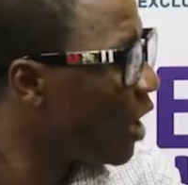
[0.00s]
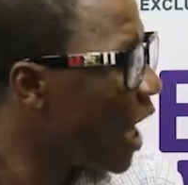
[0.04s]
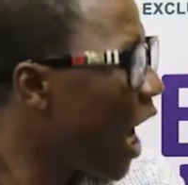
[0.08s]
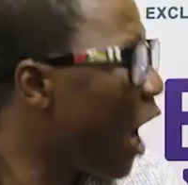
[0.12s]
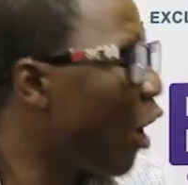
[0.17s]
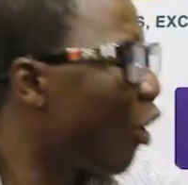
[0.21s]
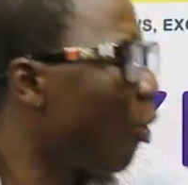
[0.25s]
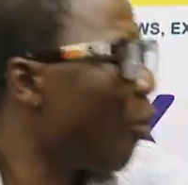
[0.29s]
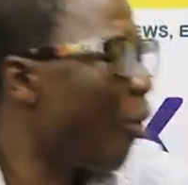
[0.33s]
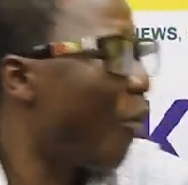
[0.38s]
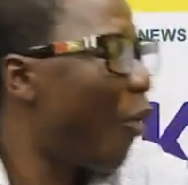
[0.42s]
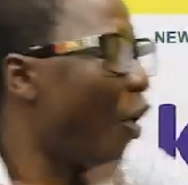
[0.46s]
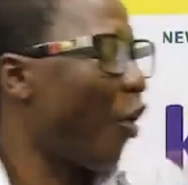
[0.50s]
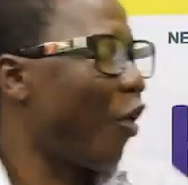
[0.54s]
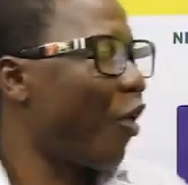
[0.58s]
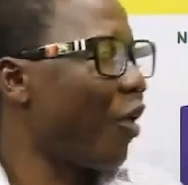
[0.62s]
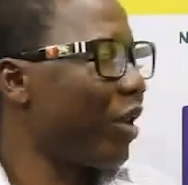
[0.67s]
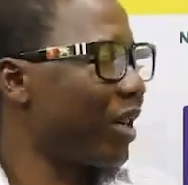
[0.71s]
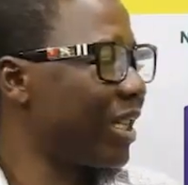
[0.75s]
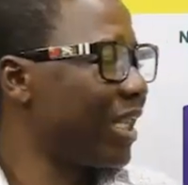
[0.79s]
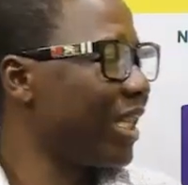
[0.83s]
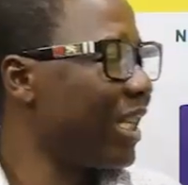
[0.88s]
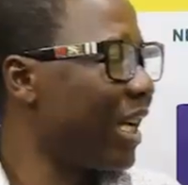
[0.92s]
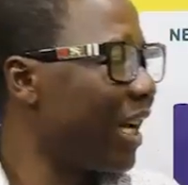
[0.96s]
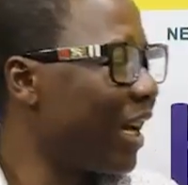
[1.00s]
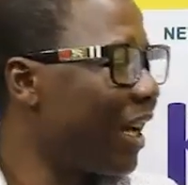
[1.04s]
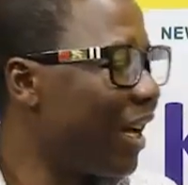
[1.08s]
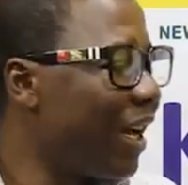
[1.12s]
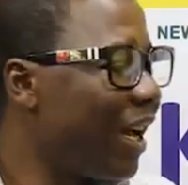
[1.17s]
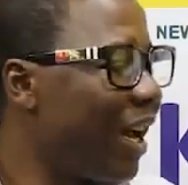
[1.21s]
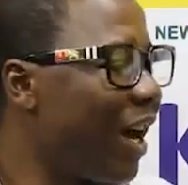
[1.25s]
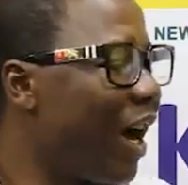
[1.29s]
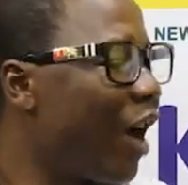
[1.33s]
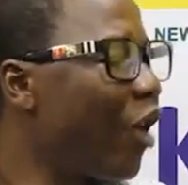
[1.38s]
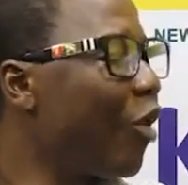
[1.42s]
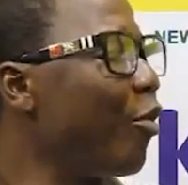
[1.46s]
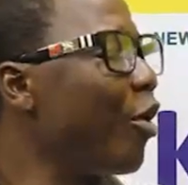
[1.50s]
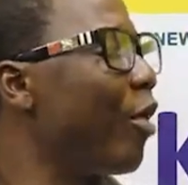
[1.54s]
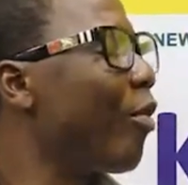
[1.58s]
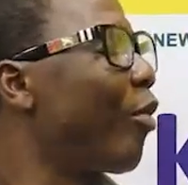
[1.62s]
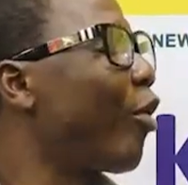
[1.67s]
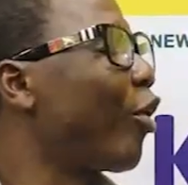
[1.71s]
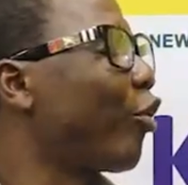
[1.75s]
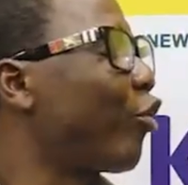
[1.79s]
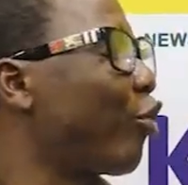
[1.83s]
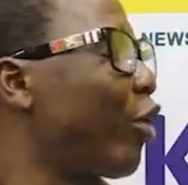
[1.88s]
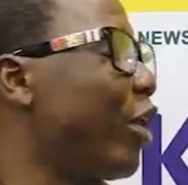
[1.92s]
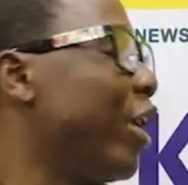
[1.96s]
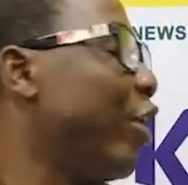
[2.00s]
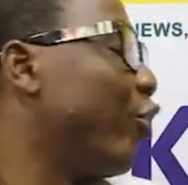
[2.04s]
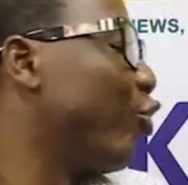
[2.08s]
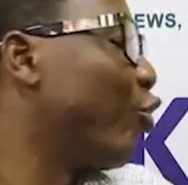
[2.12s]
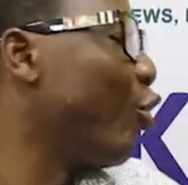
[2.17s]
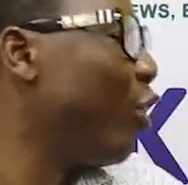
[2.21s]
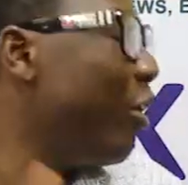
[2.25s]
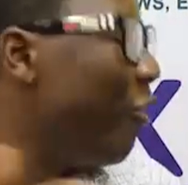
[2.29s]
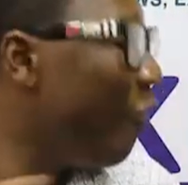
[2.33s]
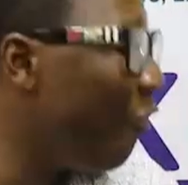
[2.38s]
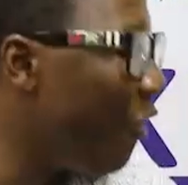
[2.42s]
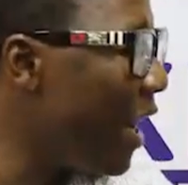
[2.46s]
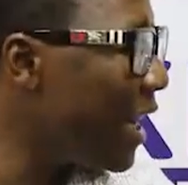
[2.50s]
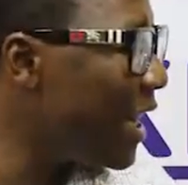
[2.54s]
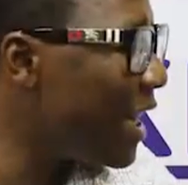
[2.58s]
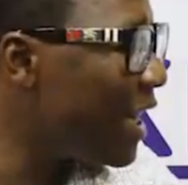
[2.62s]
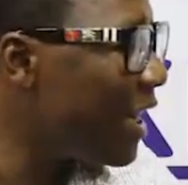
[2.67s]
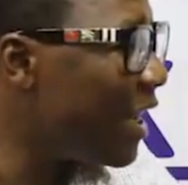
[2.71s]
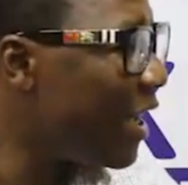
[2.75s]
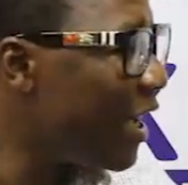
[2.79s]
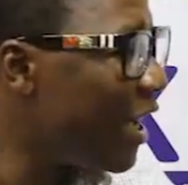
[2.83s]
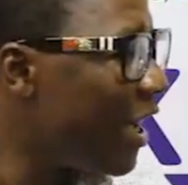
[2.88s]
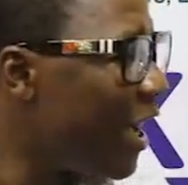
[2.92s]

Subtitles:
And I'm a boycott here. And I'm going to the stolen verdict.